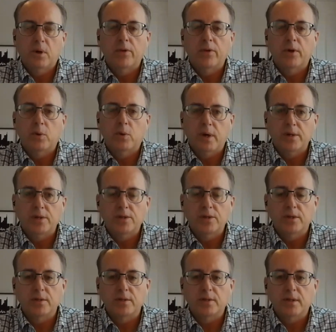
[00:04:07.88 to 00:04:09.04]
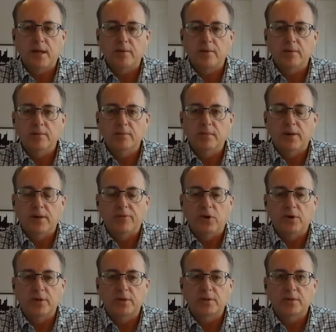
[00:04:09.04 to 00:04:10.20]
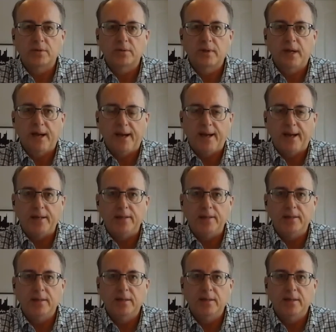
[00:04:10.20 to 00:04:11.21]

the questions that my folks had